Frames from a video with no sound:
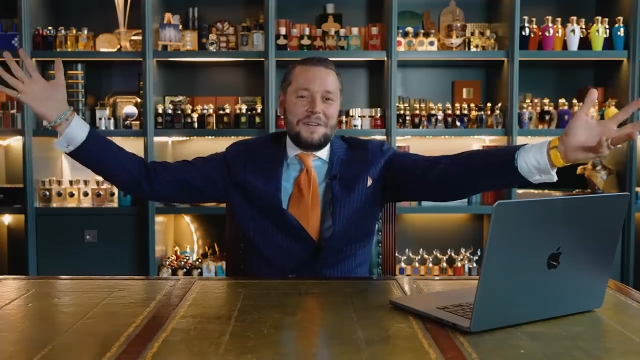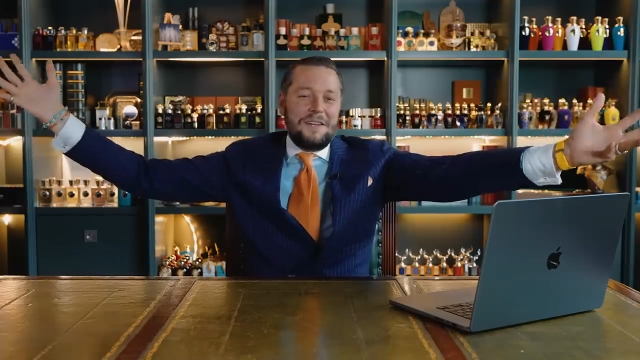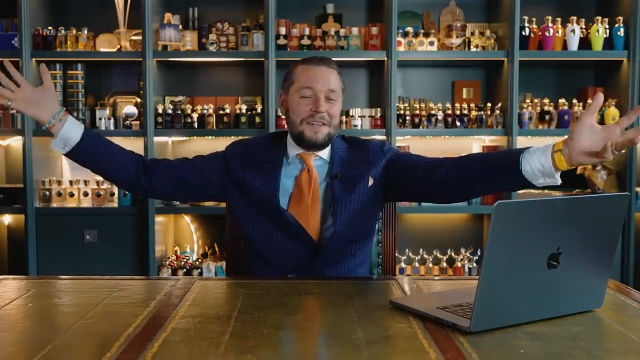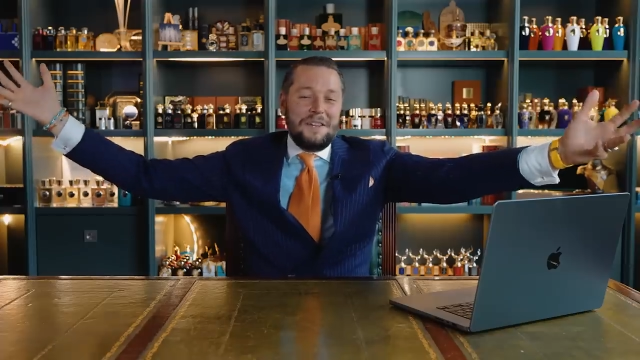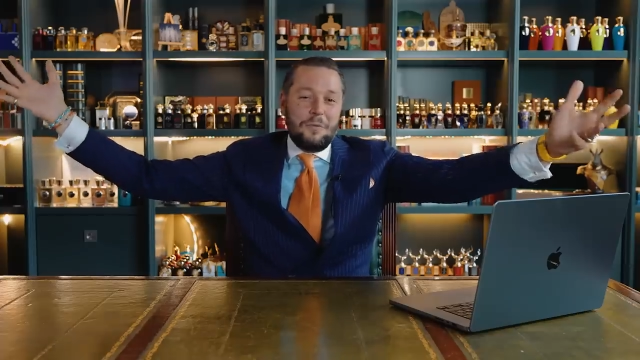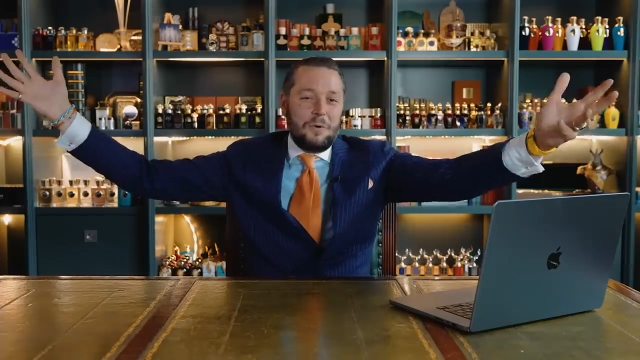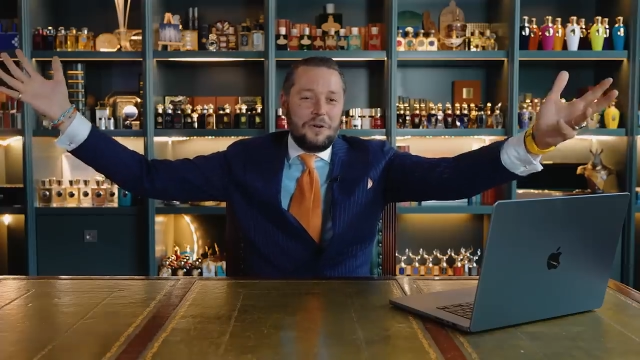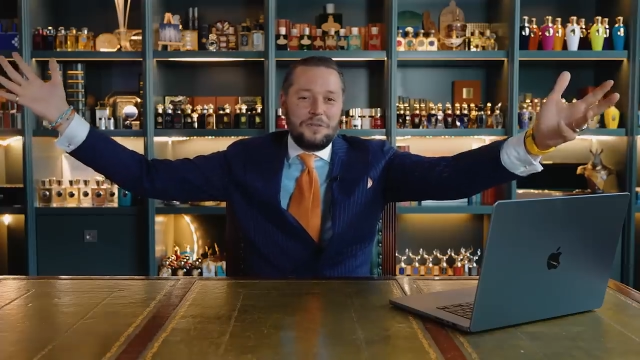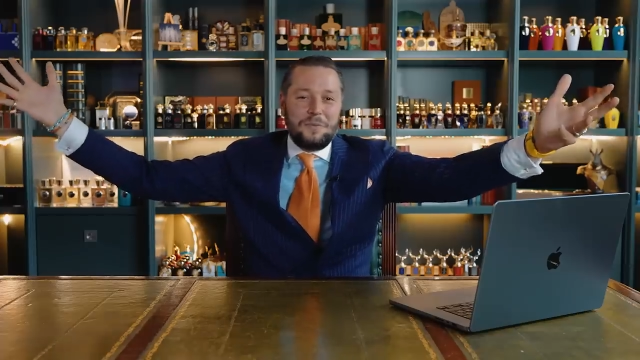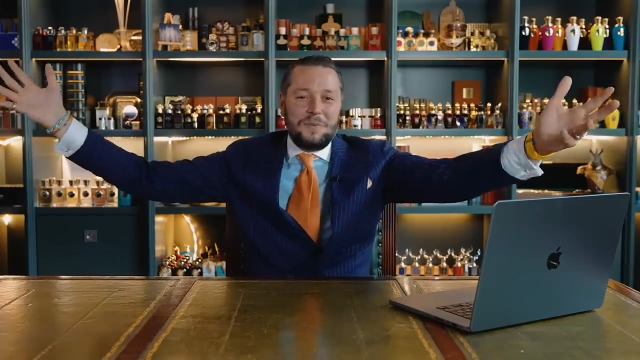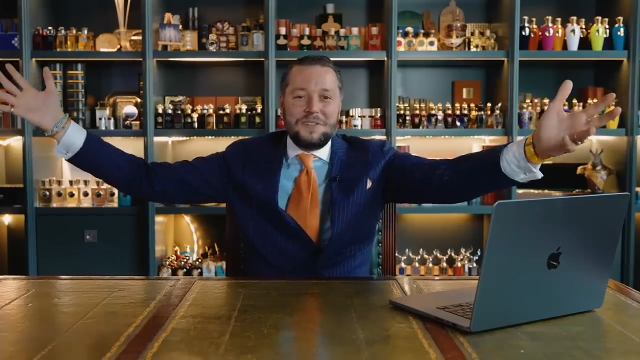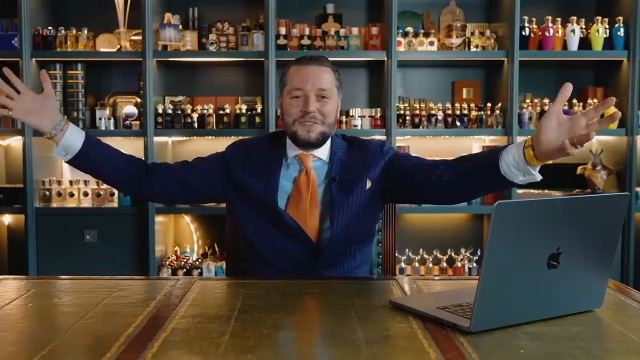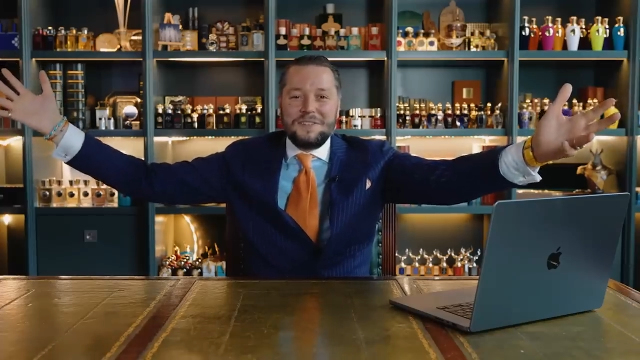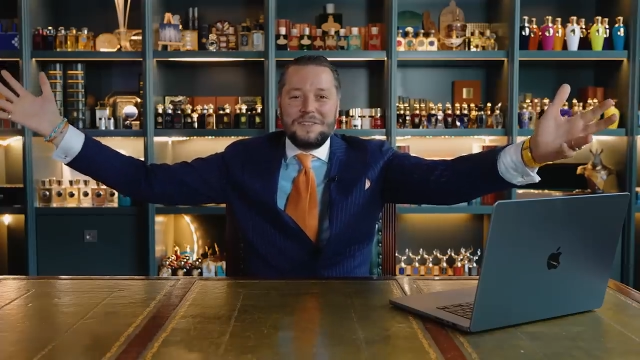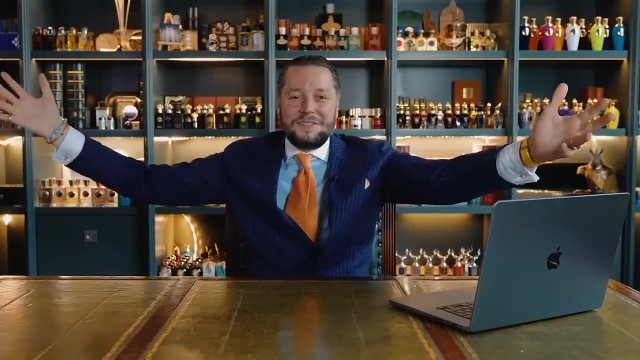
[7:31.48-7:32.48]
In the watch
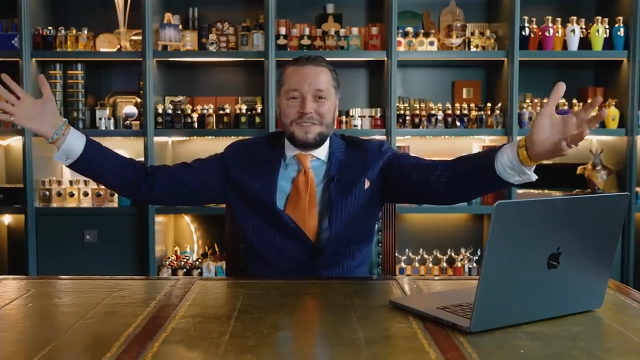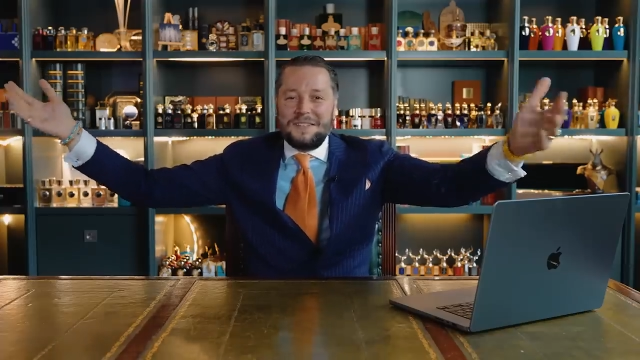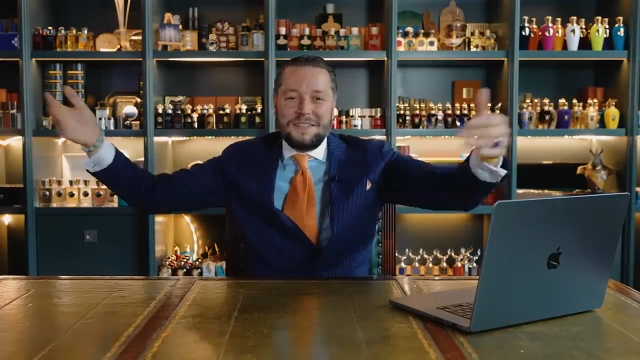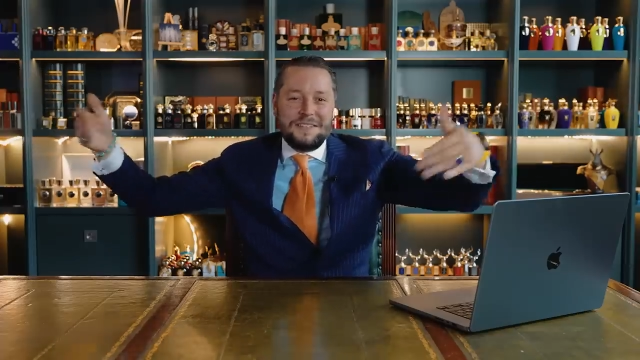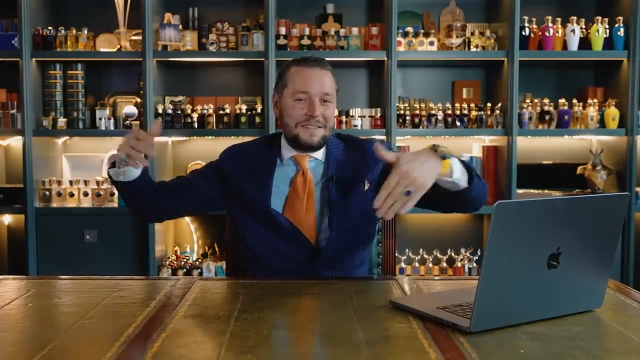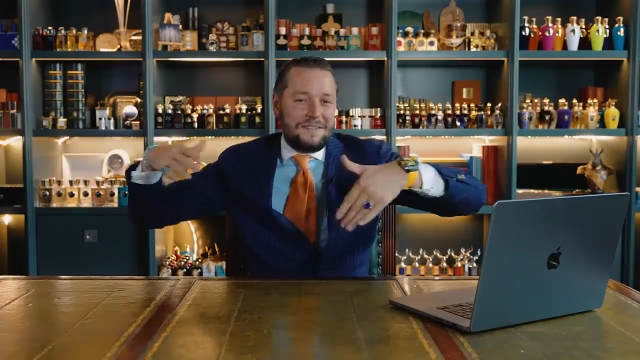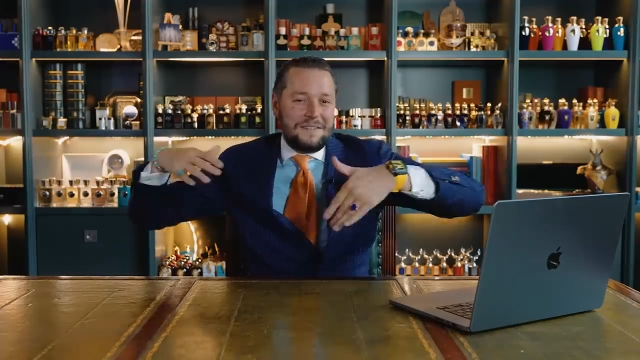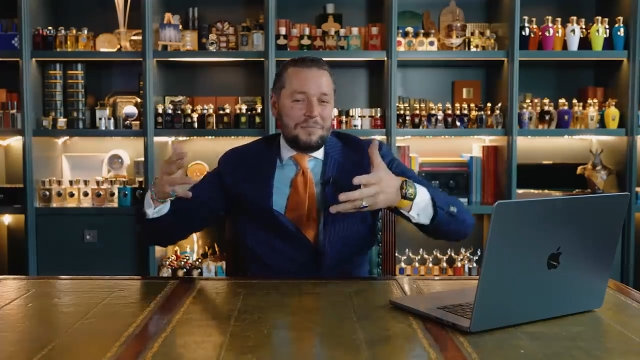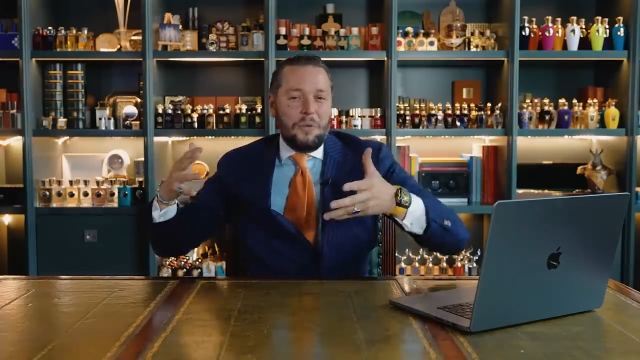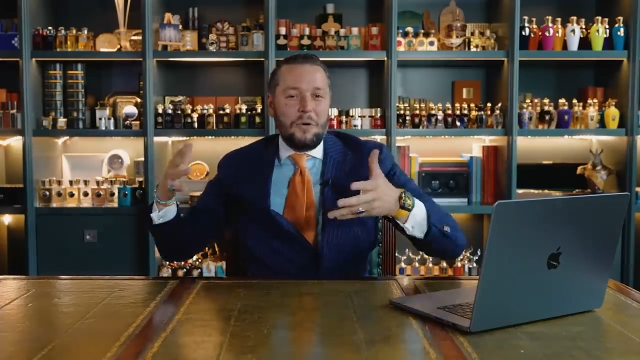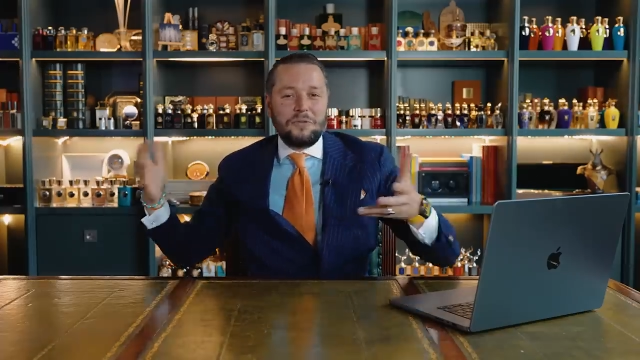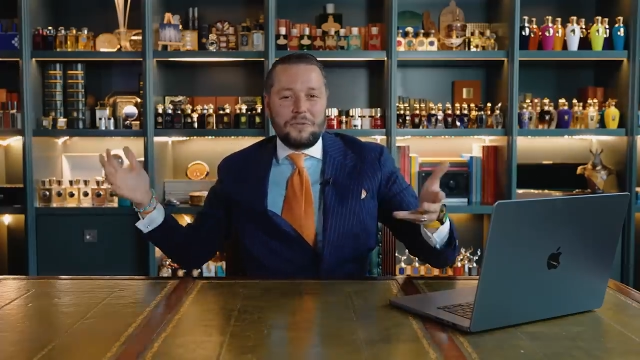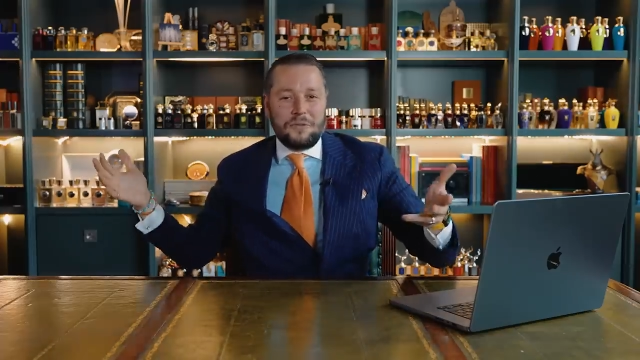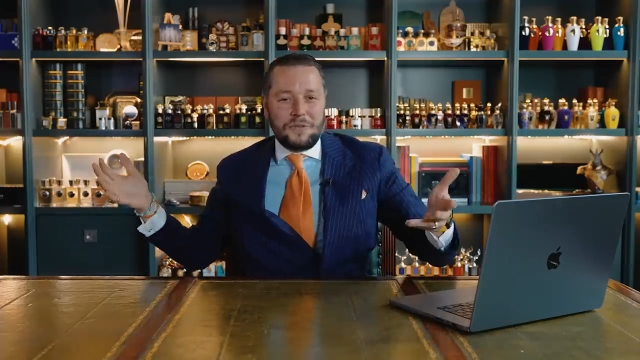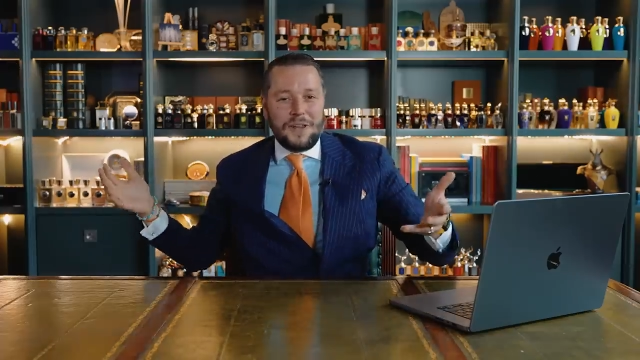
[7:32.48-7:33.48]
business, it's
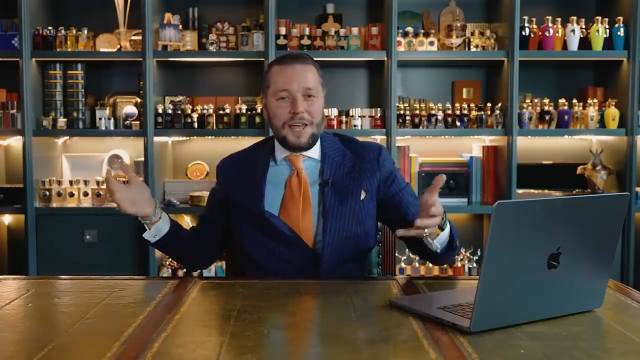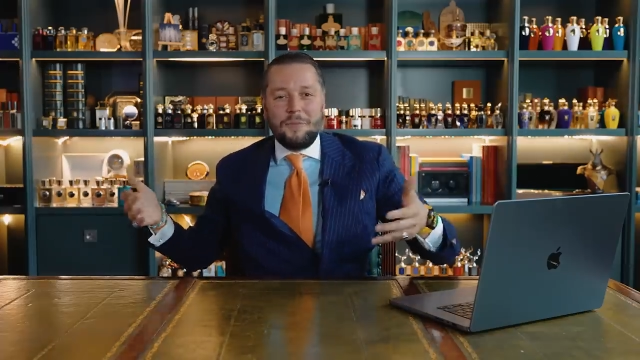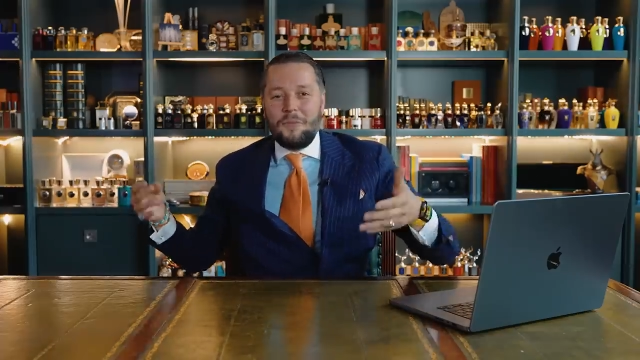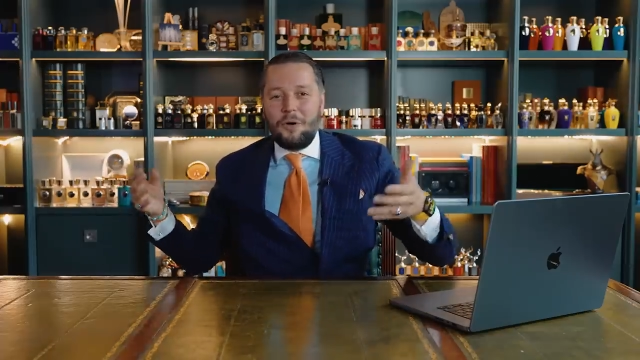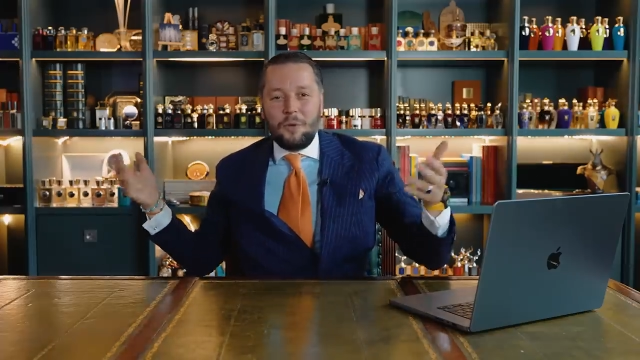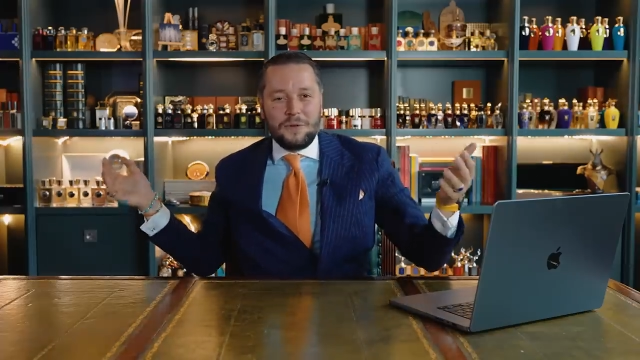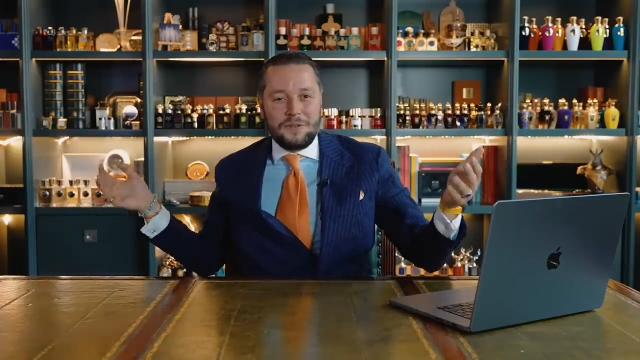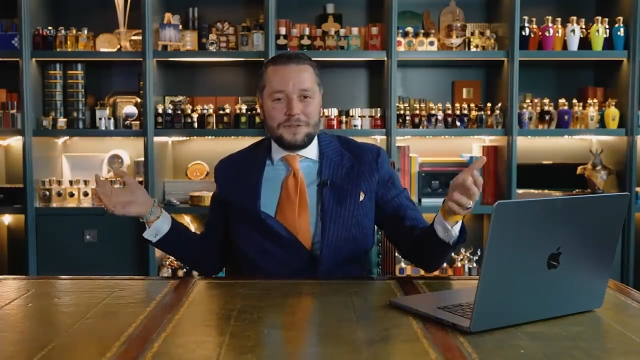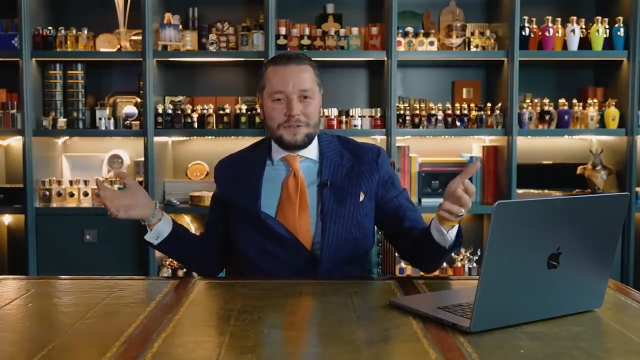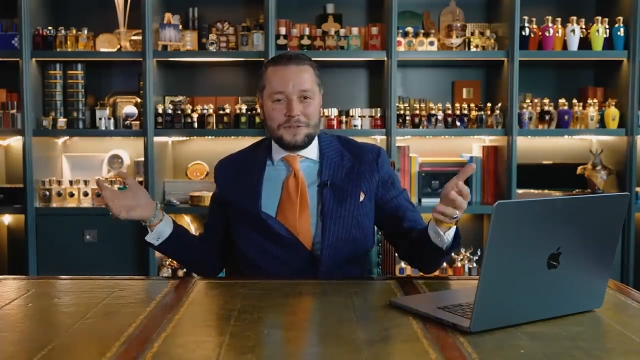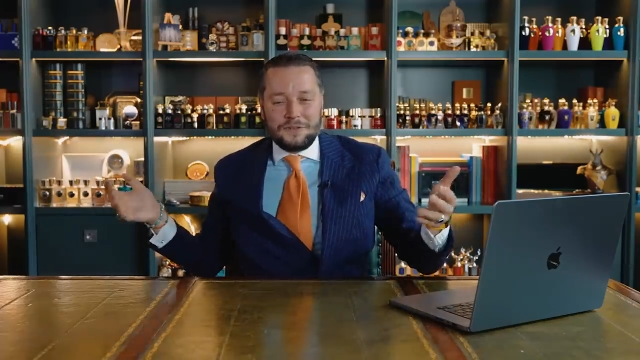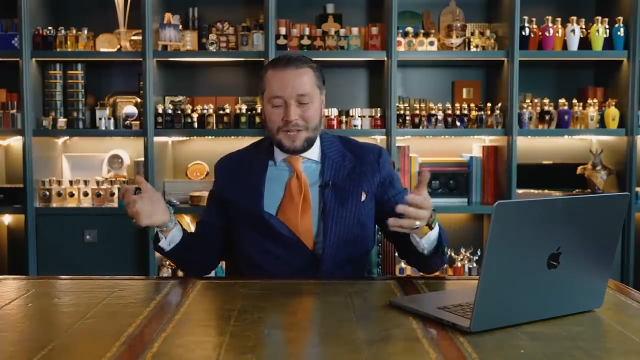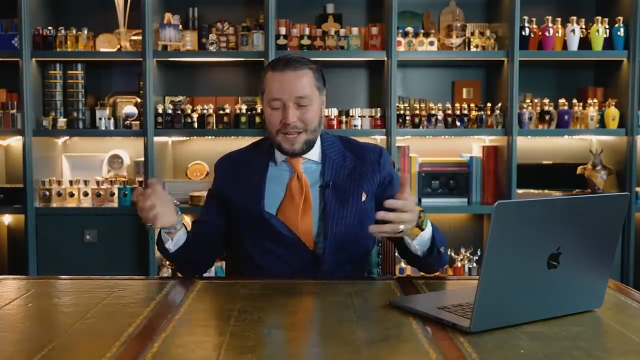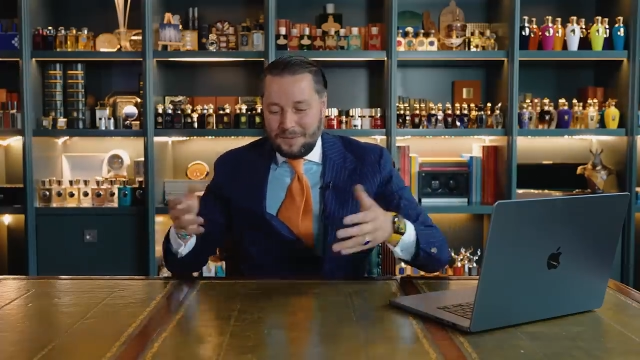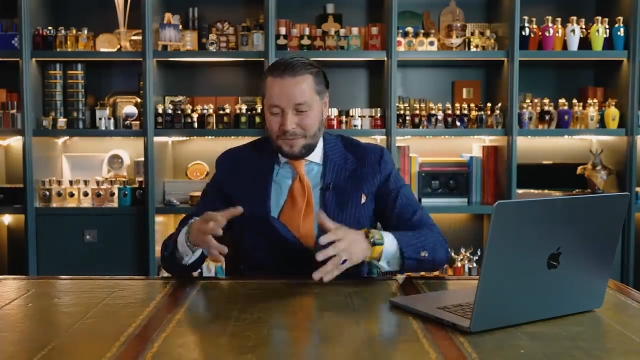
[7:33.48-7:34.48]
most of the time always the
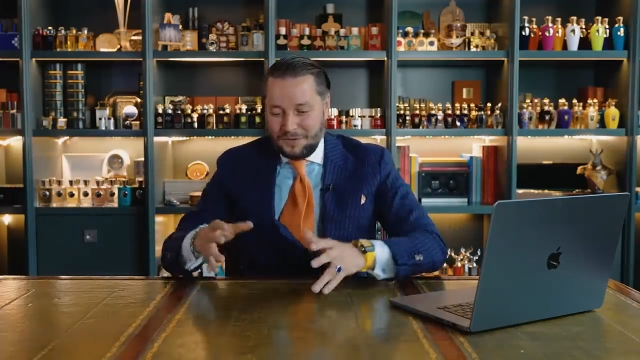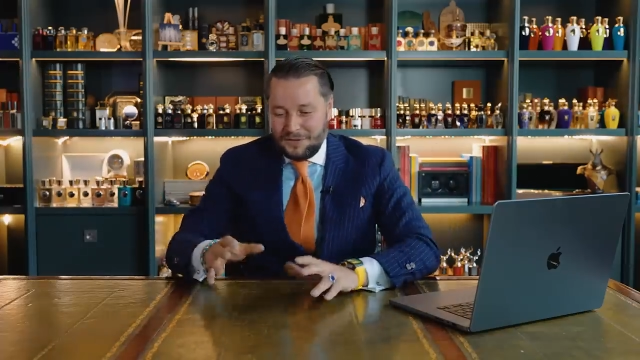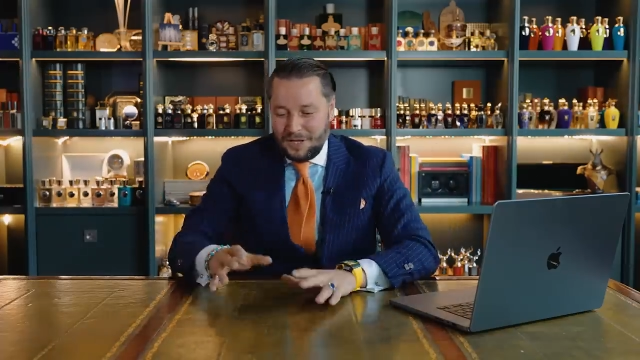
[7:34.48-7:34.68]
same.